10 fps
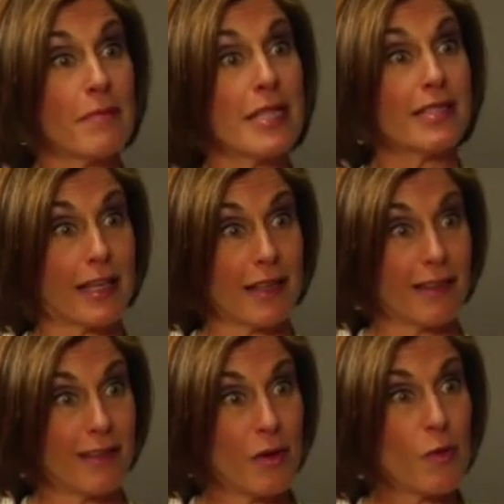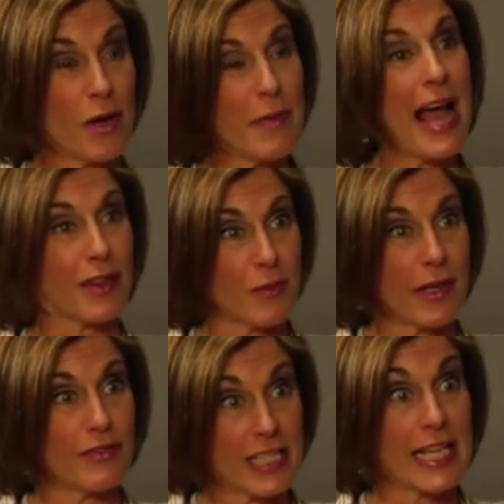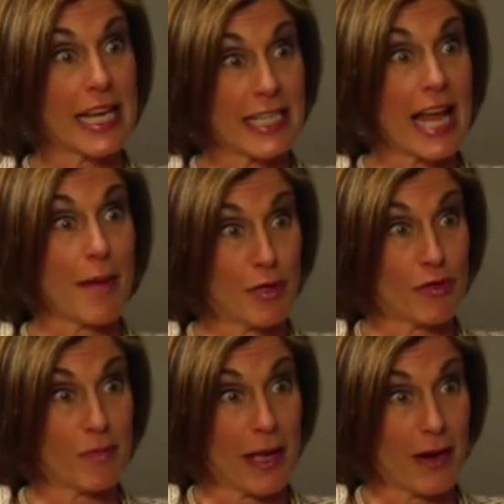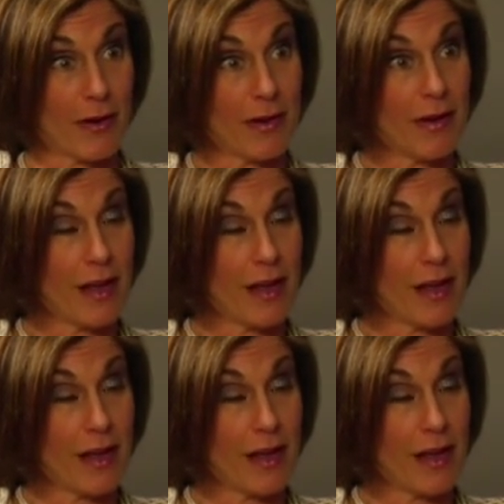missing one pathway of DNA damage repair.